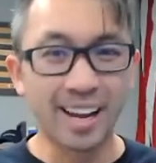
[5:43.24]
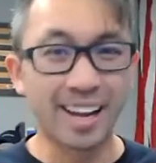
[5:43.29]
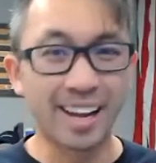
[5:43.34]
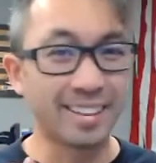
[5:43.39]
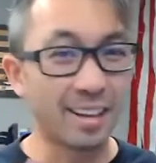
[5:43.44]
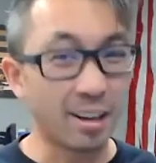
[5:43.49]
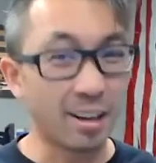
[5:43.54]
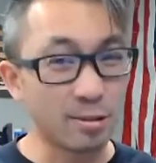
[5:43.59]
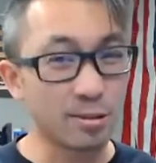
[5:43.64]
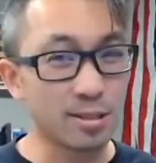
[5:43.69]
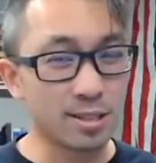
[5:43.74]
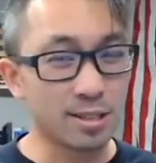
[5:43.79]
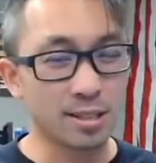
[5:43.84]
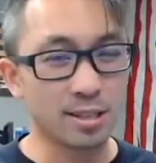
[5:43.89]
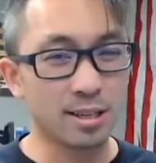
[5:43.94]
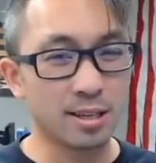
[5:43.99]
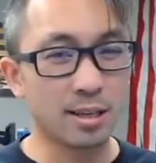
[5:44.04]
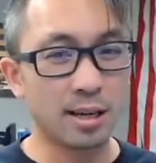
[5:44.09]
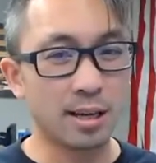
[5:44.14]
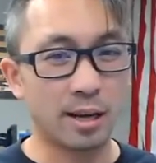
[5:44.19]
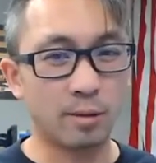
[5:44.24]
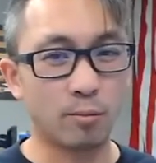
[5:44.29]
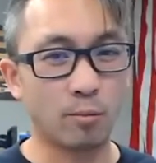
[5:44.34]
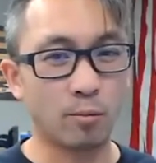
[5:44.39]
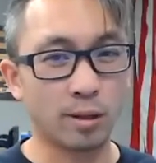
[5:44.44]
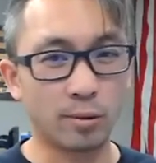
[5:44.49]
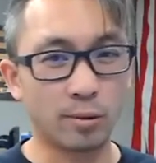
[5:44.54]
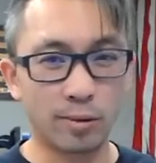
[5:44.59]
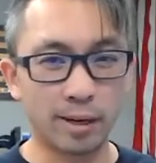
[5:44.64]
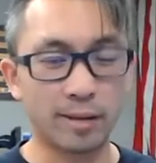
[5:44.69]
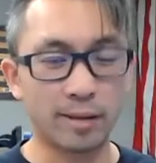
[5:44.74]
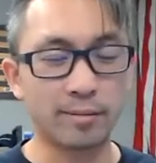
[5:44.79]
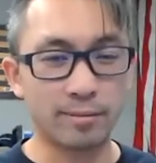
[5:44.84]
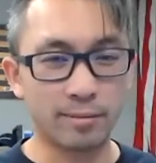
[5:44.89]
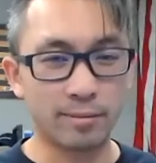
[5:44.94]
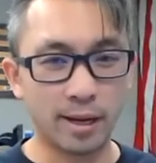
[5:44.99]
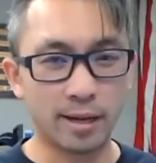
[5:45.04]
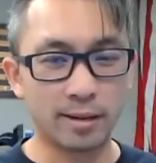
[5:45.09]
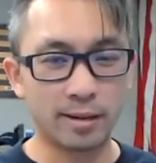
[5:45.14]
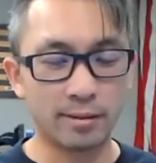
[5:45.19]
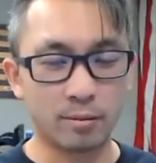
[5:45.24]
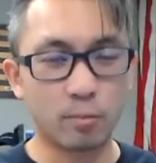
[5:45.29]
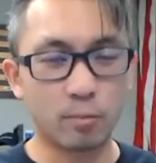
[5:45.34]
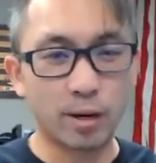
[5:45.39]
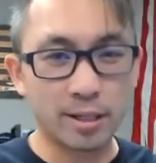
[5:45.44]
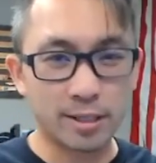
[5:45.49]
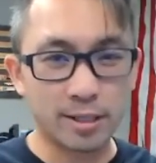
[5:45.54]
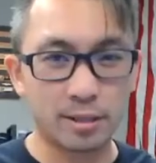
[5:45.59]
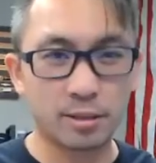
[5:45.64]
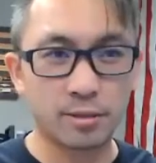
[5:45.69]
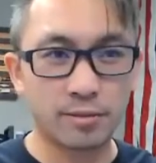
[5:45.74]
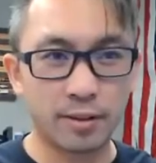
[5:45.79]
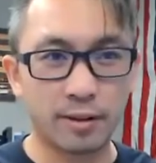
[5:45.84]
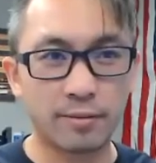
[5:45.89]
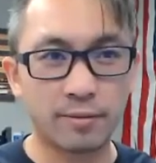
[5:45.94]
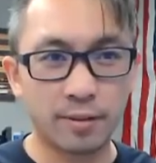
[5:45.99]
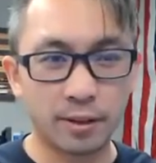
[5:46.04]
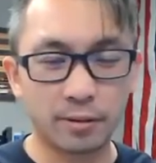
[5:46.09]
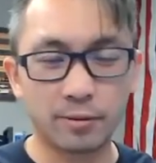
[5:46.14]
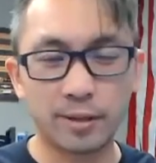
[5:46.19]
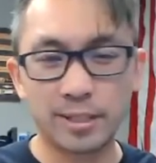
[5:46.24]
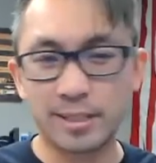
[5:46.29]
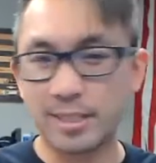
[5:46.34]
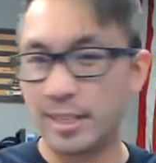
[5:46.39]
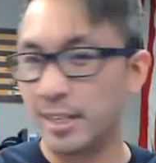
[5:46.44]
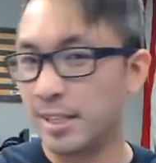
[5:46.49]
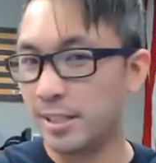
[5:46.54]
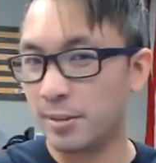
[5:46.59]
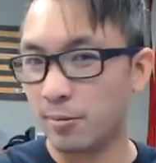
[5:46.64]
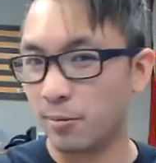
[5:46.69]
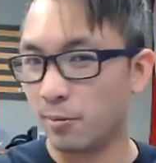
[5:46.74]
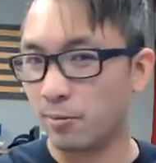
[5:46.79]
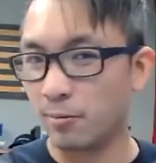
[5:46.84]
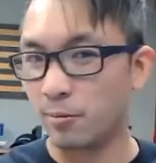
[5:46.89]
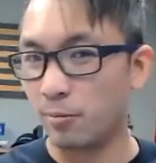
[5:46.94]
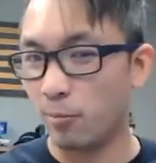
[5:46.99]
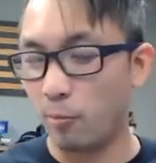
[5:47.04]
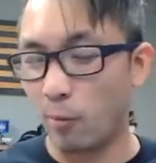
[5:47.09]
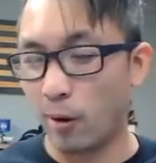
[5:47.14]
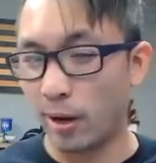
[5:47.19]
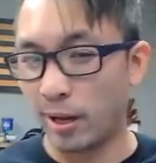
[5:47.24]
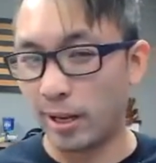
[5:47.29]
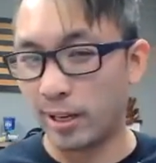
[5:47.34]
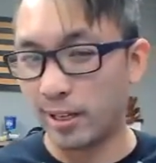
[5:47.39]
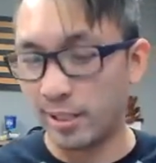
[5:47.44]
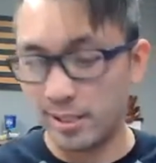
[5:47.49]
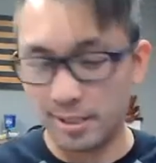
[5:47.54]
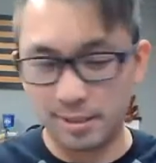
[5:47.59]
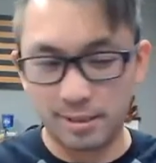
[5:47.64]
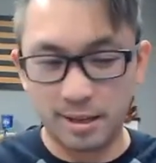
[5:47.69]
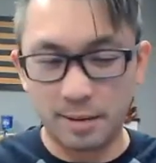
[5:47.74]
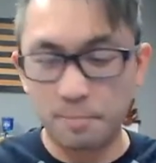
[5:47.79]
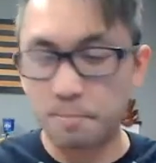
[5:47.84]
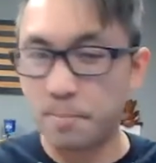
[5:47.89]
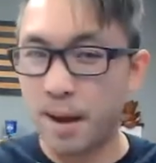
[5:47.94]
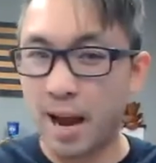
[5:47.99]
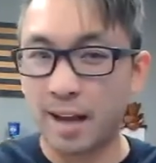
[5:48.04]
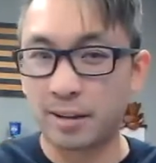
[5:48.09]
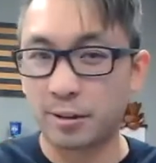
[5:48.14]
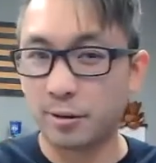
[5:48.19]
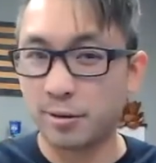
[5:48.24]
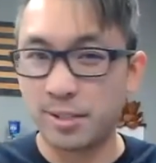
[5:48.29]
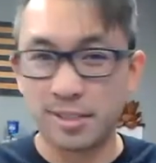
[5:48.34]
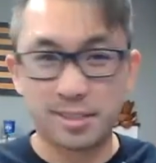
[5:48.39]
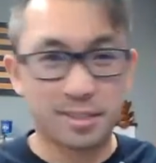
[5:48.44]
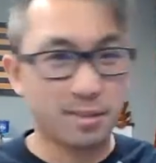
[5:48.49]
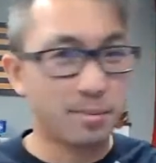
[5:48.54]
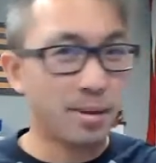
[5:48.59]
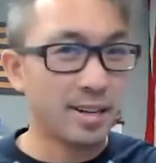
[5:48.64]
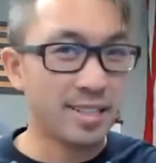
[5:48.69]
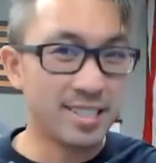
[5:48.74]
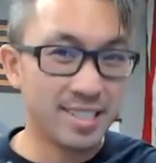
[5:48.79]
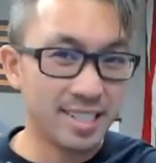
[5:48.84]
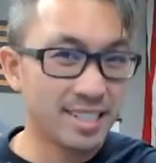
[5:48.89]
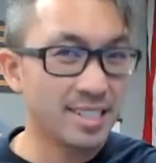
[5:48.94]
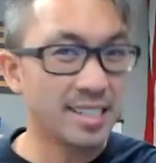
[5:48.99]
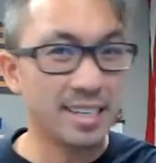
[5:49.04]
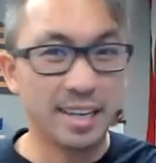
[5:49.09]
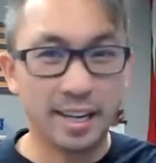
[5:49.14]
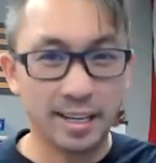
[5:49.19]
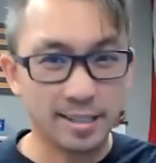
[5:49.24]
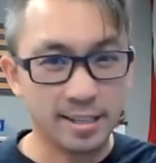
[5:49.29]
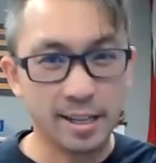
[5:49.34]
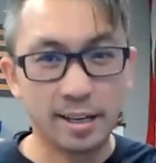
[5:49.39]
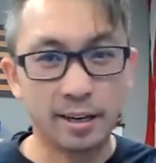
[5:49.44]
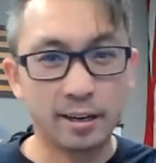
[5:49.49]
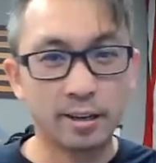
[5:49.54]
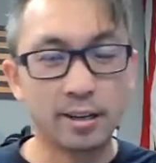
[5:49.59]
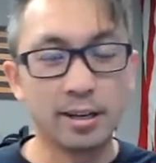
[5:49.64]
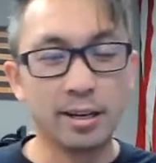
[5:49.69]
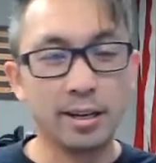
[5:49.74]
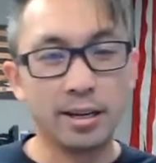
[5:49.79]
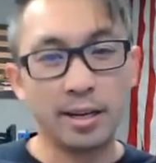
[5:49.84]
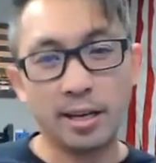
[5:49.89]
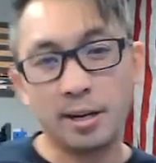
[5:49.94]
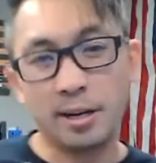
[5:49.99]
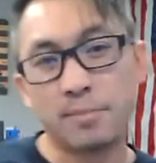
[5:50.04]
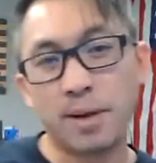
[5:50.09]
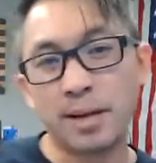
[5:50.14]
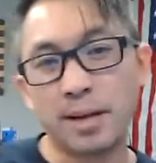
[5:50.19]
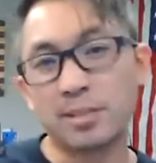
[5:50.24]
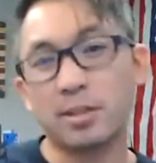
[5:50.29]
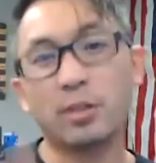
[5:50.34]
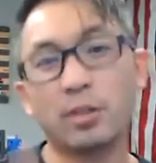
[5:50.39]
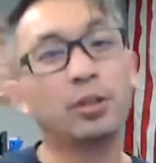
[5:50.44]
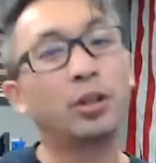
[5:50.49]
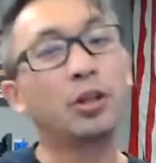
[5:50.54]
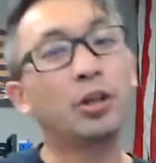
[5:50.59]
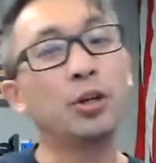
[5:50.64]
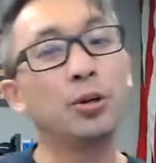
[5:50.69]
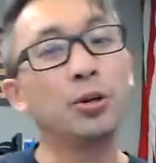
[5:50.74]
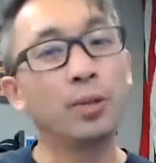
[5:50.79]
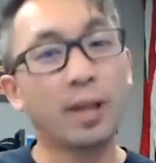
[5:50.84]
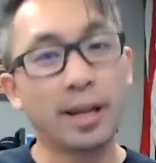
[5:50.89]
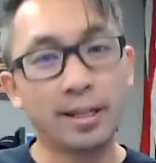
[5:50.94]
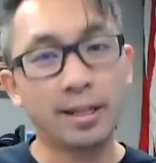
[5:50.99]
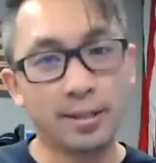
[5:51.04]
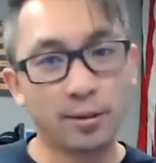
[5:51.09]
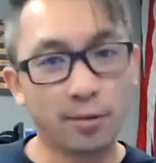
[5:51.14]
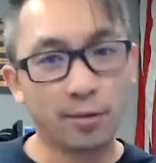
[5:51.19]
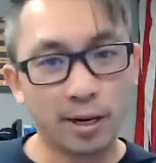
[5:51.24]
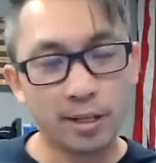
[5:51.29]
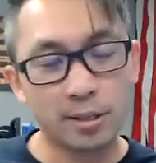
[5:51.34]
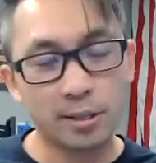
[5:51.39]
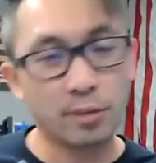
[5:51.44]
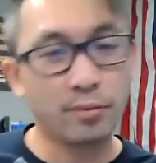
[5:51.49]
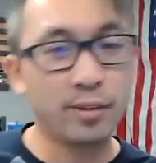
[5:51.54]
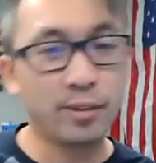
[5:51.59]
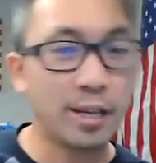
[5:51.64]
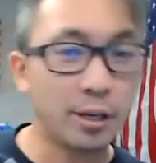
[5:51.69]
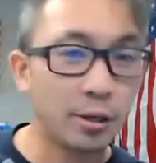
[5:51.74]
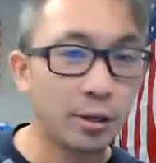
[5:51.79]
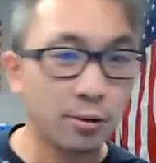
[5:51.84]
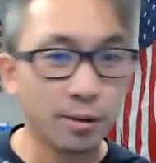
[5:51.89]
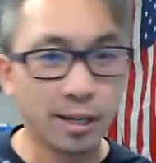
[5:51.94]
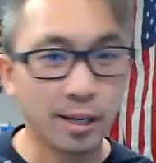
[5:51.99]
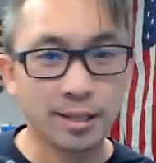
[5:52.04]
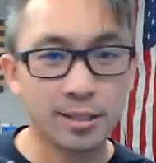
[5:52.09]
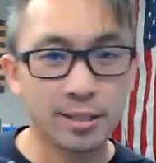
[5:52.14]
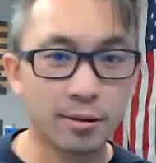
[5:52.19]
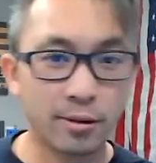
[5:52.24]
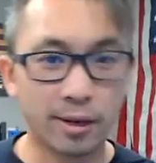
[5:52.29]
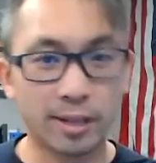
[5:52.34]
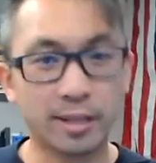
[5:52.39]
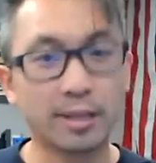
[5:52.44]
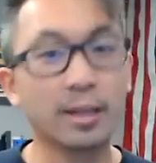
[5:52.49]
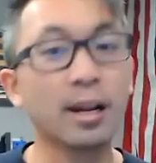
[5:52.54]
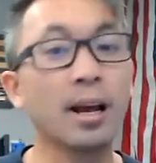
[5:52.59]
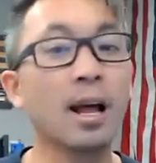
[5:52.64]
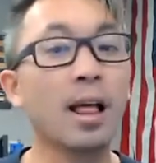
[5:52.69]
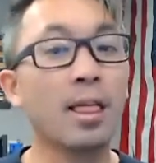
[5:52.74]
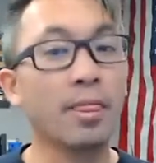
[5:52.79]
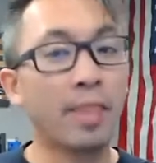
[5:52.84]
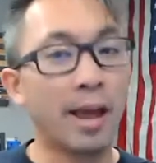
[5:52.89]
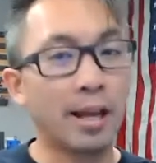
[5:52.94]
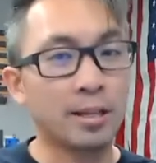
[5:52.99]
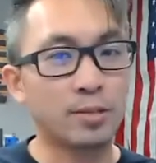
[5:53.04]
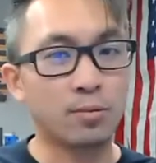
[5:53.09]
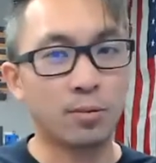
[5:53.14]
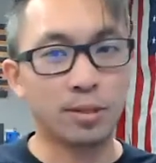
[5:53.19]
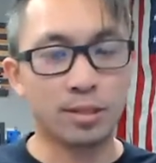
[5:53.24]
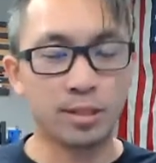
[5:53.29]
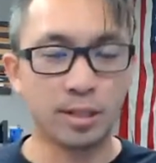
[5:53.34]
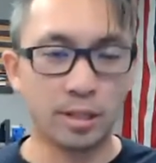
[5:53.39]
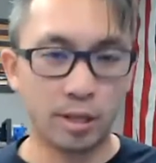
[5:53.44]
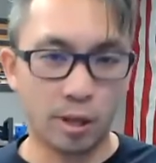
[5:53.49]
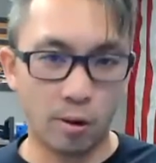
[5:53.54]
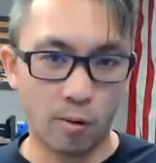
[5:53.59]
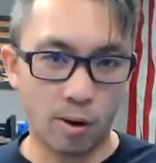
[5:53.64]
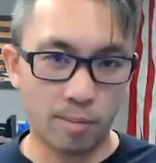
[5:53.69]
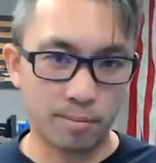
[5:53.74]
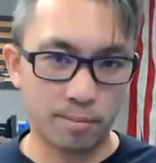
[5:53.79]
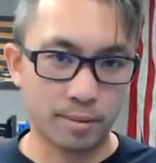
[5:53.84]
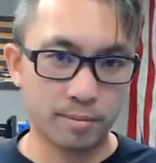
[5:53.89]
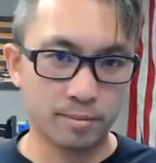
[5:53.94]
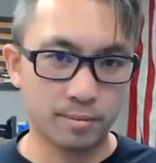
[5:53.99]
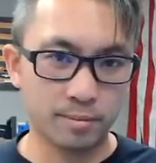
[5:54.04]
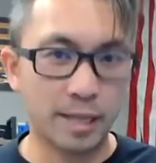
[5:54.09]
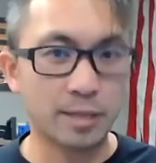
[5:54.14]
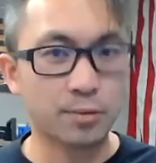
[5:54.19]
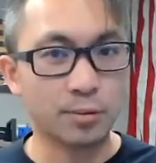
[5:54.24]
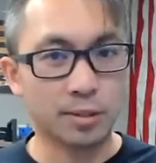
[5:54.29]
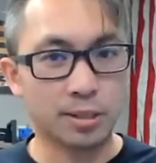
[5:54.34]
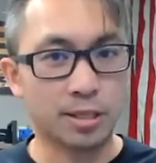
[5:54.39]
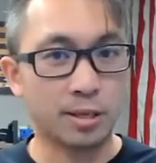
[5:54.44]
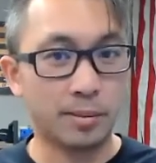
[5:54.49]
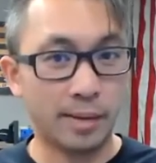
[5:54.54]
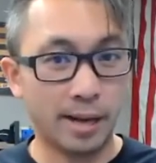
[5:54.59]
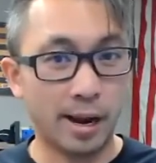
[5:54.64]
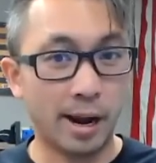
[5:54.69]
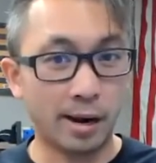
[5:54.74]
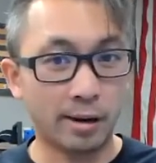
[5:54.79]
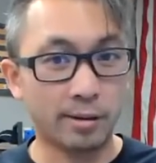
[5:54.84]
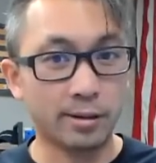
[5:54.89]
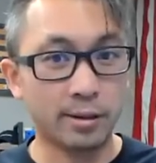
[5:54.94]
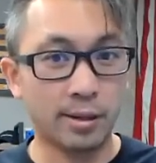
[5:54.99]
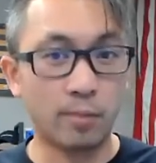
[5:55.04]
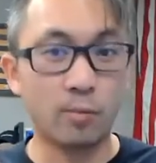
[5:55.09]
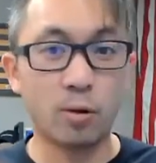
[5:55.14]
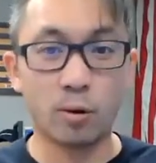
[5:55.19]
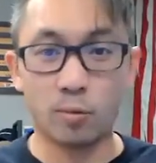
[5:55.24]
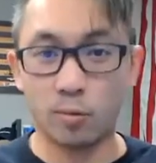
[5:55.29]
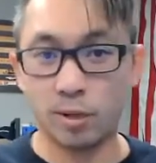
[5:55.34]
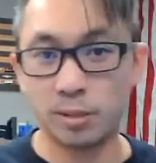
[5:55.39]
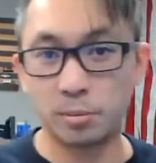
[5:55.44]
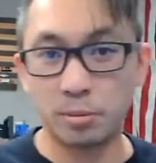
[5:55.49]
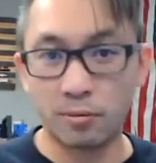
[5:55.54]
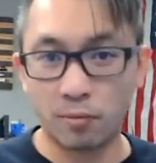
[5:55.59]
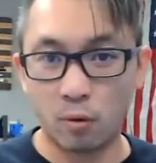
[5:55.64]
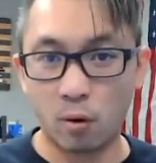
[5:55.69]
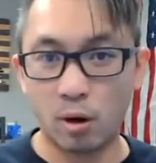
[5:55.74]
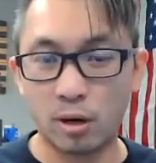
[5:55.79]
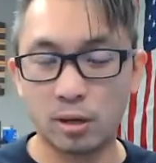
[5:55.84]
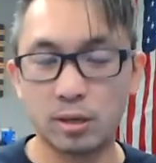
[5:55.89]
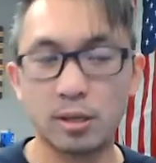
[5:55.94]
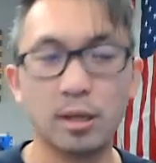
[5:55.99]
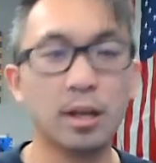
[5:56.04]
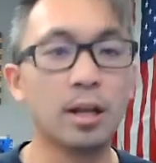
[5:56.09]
And when the Fed raises those Fed fund rates, it doesn't impact those until about 60 days later. It impacts it on the new lines of credit. So if you get new lines of credit, that's what's going to go up. That's what's going to be higher than what it was before.